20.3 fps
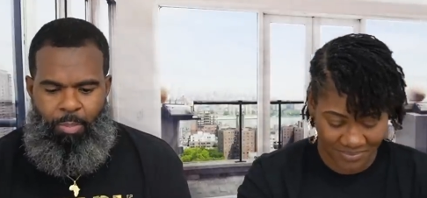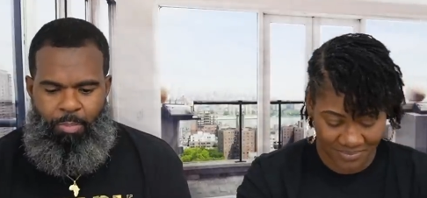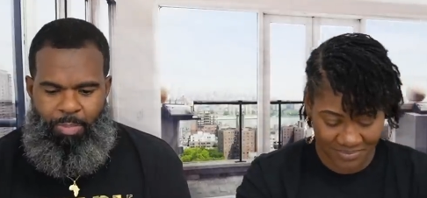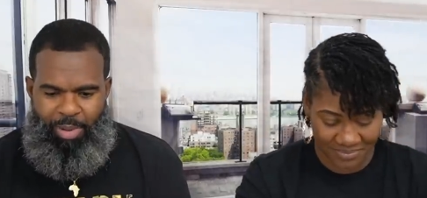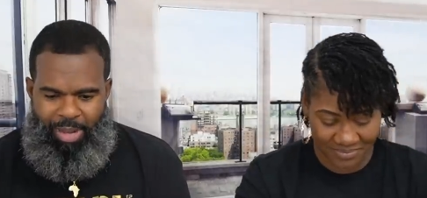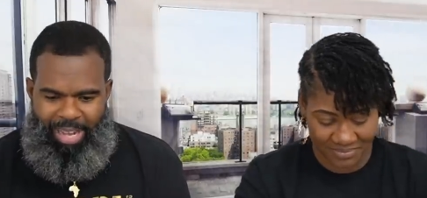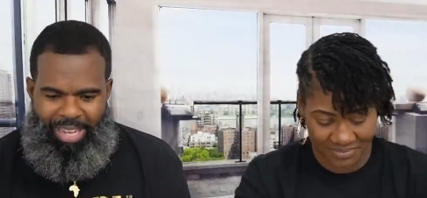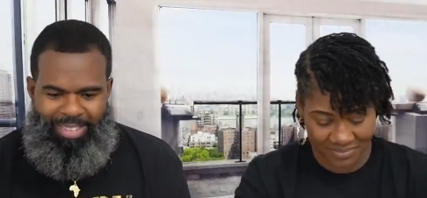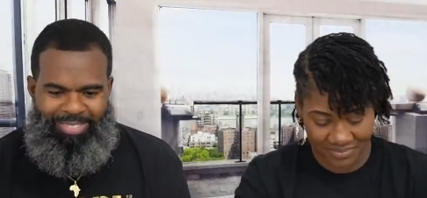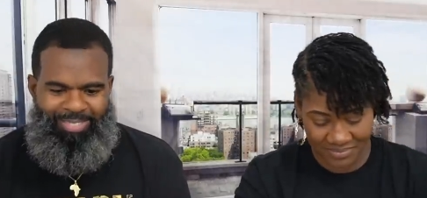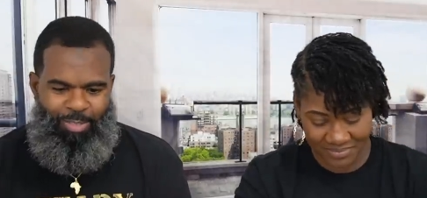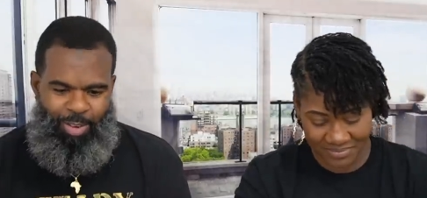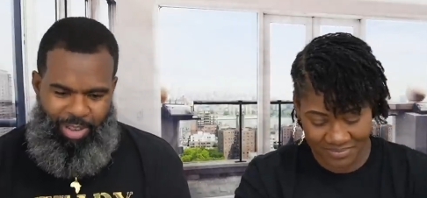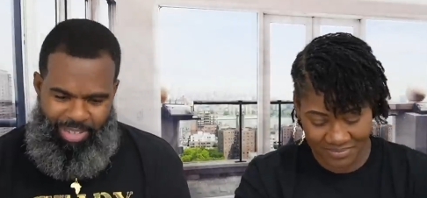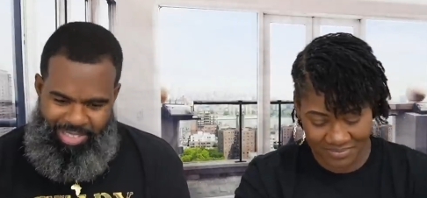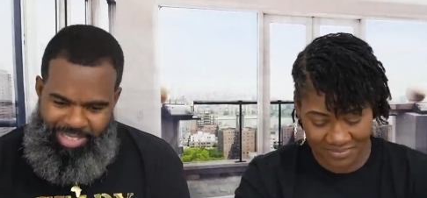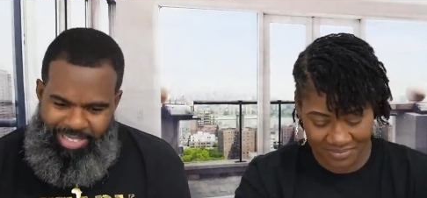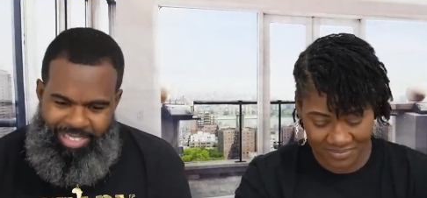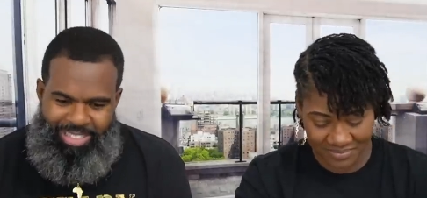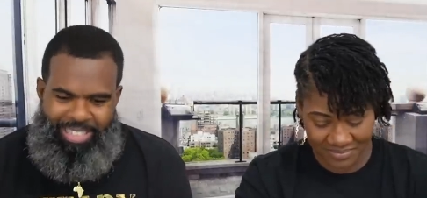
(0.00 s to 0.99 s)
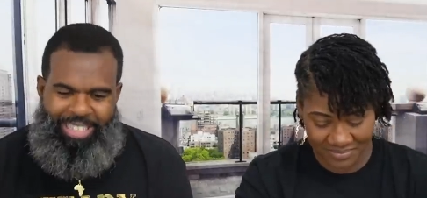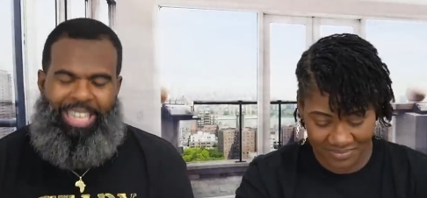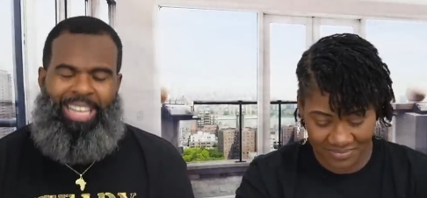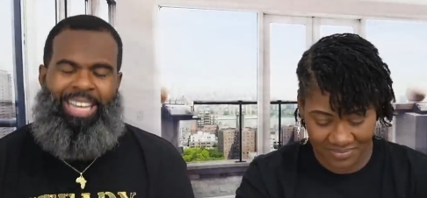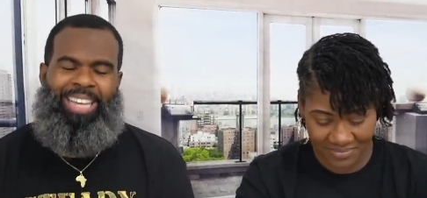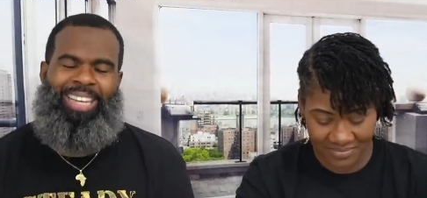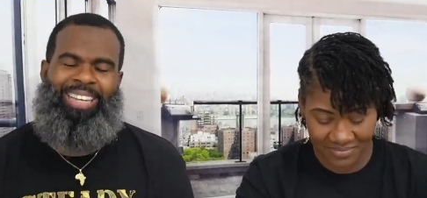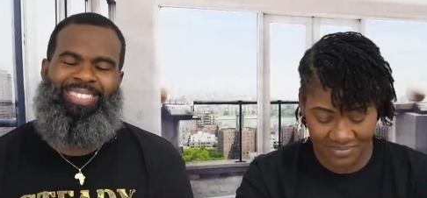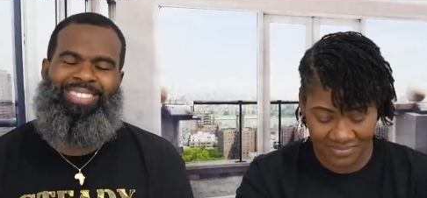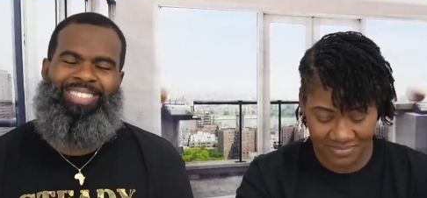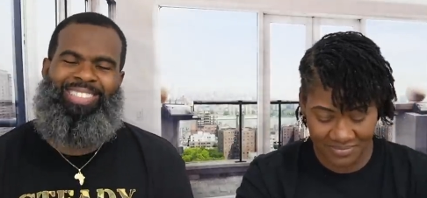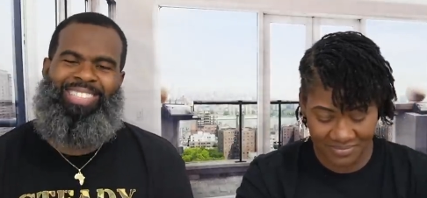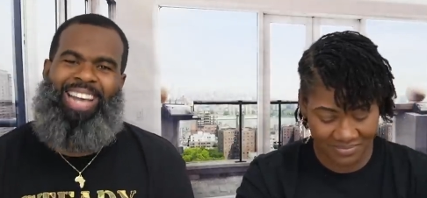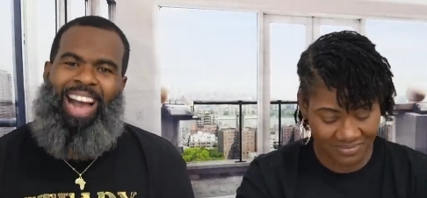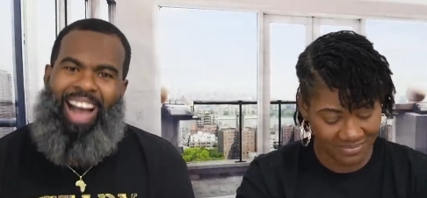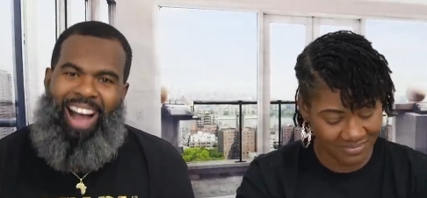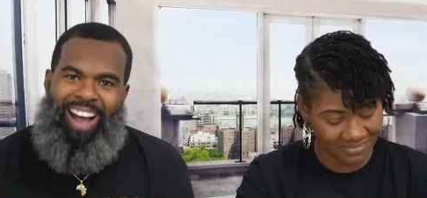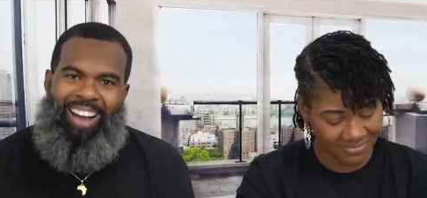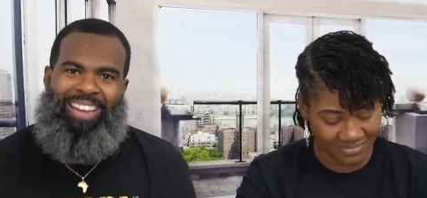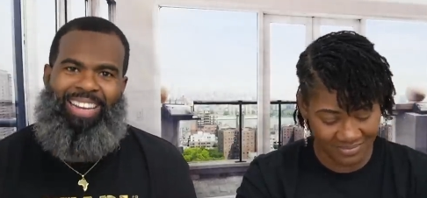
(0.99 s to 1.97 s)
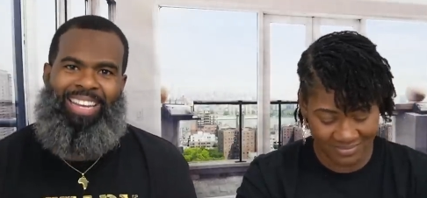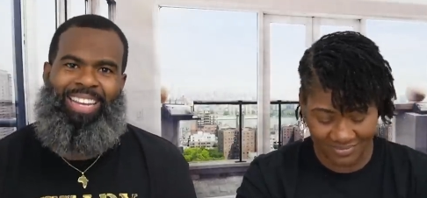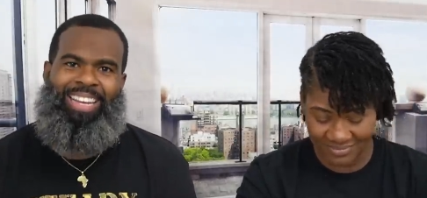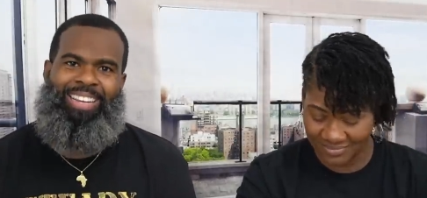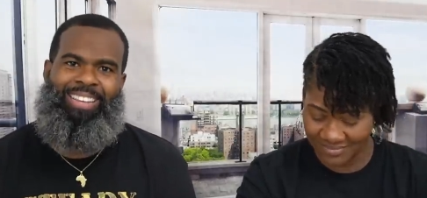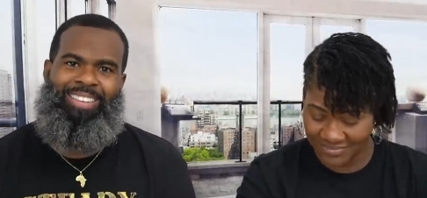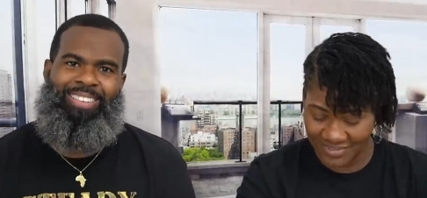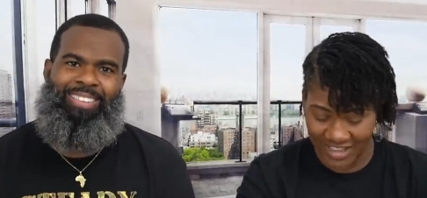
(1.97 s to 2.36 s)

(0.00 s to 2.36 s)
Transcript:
Speaker 1: but once again, Charlie